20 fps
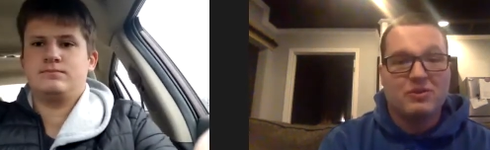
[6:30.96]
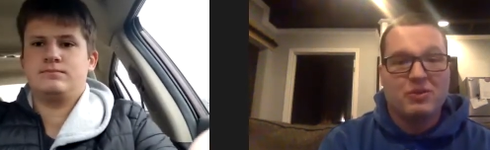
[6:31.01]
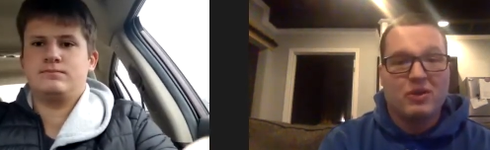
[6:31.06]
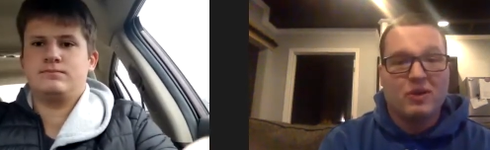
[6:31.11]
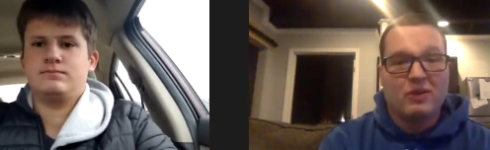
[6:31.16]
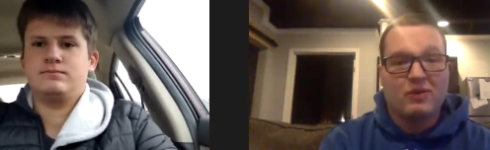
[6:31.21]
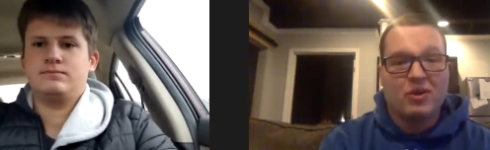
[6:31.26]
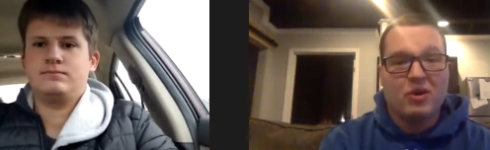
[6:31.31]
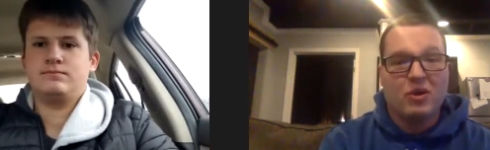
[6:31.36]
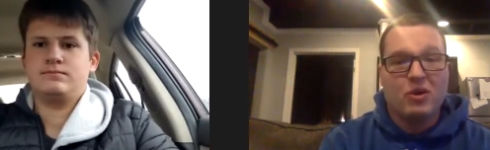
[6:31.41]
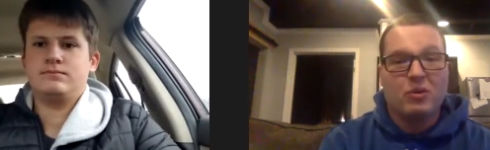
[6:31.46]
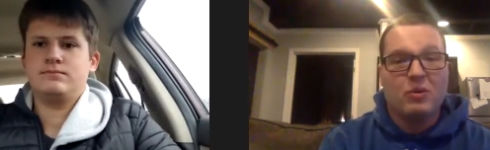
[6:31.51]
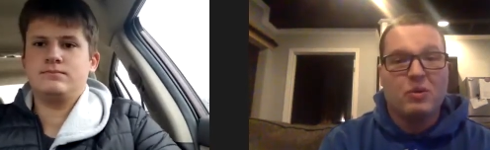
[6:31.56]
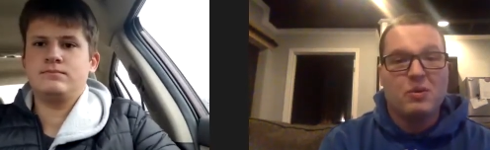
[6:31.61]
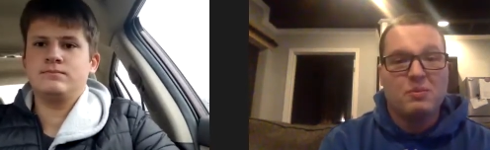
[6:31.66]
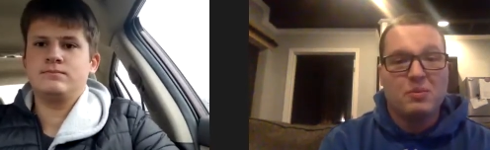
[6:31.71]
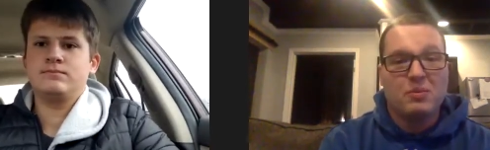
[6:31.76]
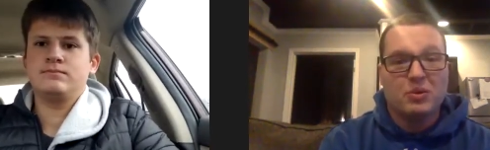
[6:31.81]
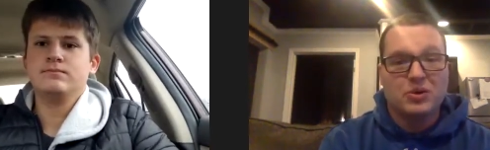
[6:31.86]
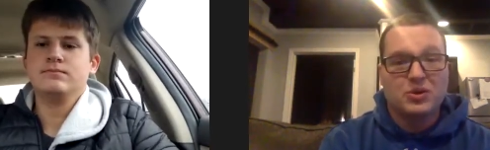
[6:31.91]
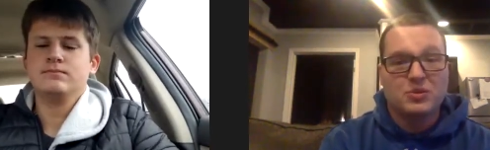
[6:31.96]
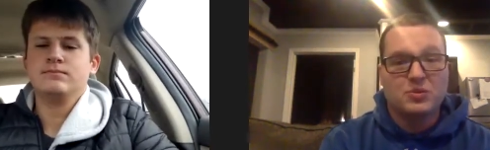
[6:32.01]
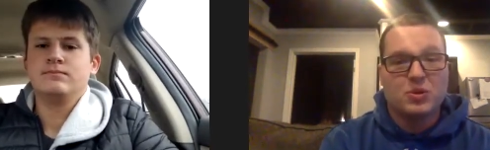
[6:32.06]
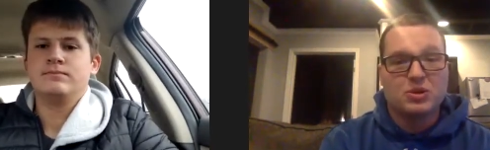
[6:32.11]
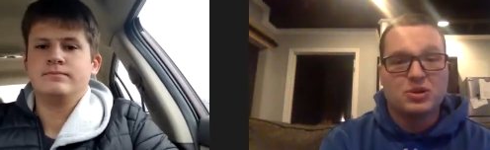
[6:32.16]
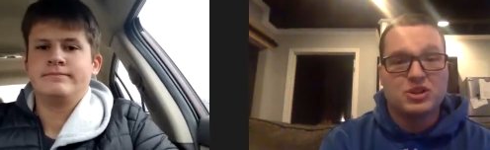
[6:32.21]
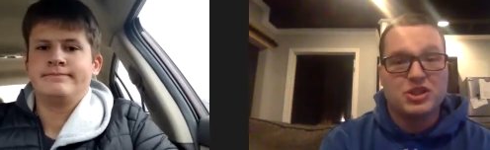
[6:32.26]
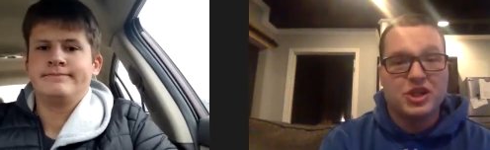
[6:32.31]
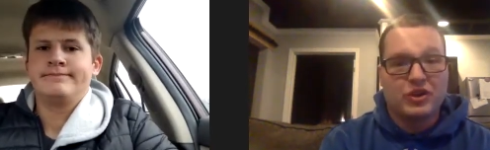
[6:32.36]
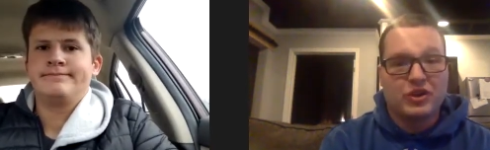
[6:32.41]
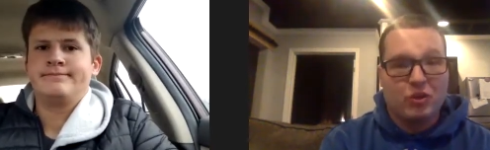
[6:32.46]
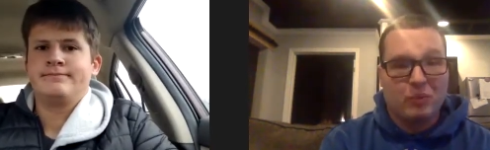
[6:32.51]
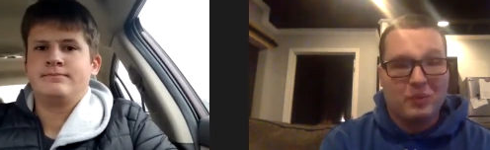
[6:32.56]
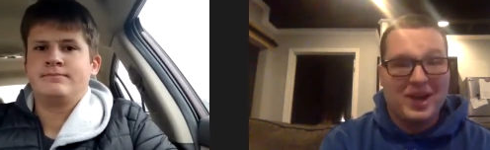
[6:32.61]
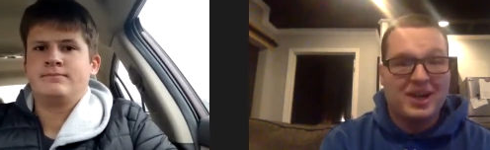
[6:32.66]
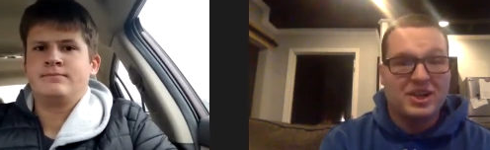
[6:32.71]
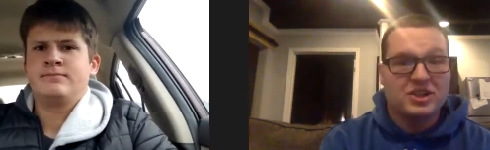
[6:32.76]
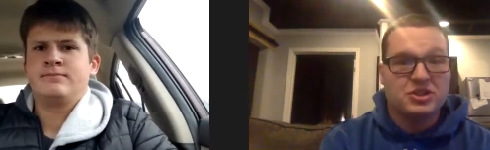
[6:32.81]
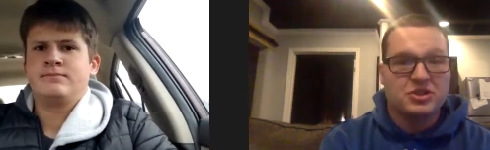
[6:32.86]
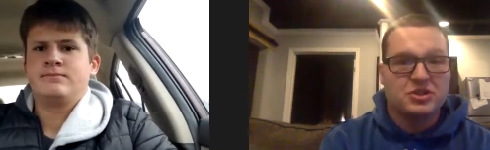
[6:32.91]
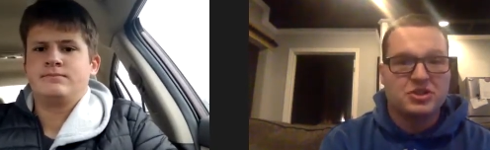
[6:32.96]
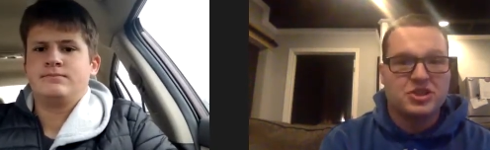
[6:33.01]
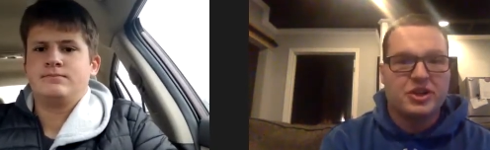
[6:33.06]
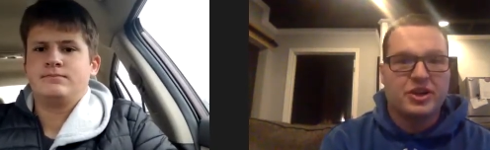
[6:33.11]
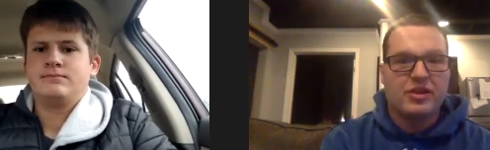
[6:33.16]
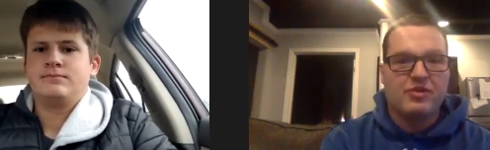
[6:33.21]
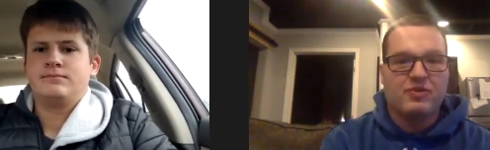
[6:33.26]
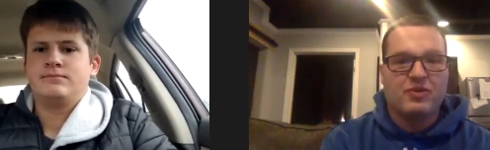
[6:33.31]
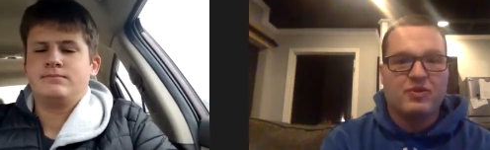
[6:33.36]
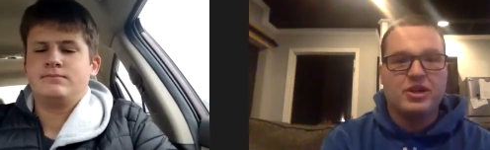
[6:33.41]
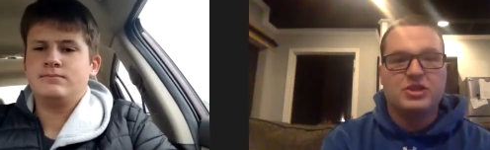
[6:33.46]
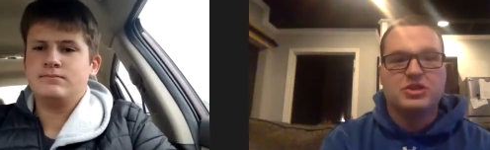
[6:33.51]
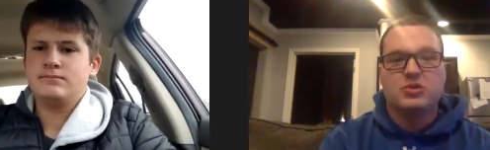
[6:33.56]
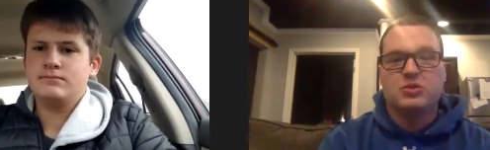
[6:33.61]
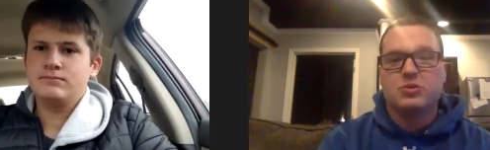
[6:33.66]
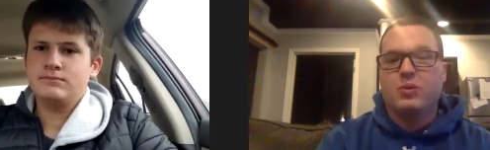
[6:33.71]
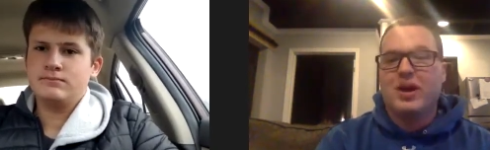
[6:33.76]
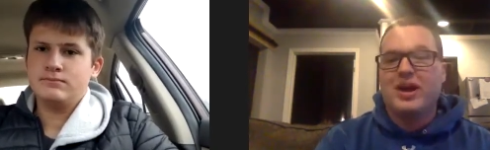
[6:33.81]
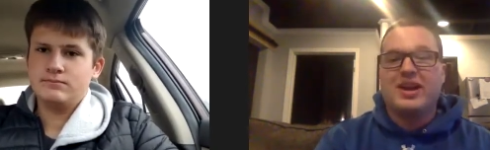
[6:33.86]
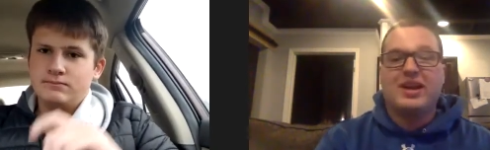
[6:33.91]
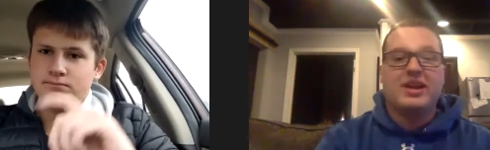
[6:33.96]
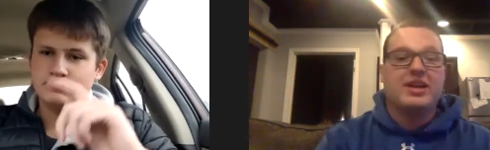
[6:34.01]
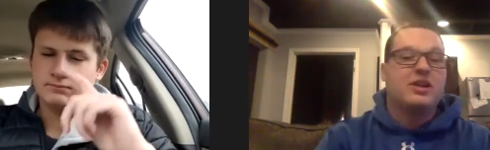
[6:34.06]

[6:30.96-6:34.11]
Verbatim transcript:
Speaker 1: front row motorsports general manager Jerry Freeze, who went